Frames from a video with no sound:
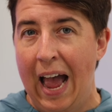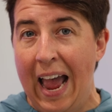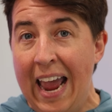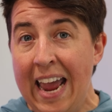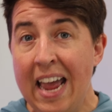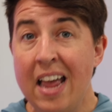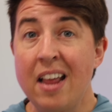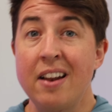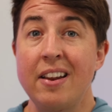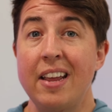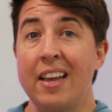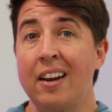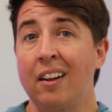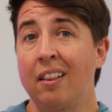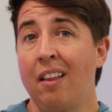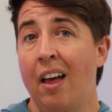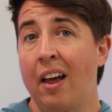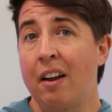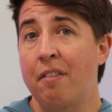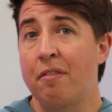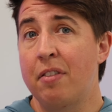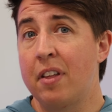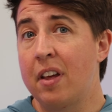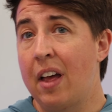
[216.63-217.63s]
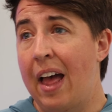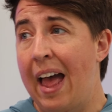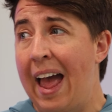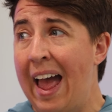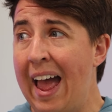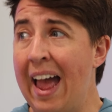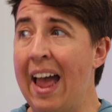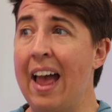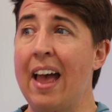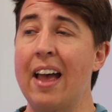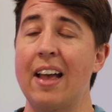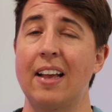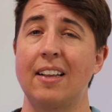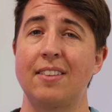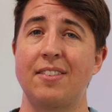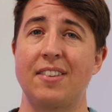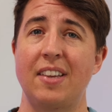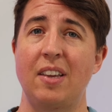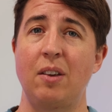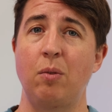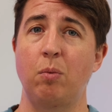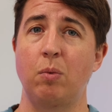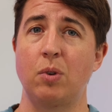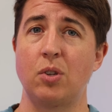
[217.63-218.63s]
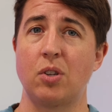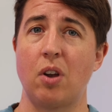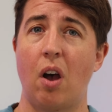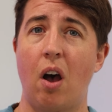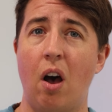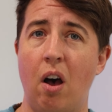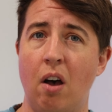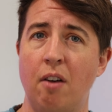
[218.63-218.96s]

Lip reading: And in a lot of the ads, it was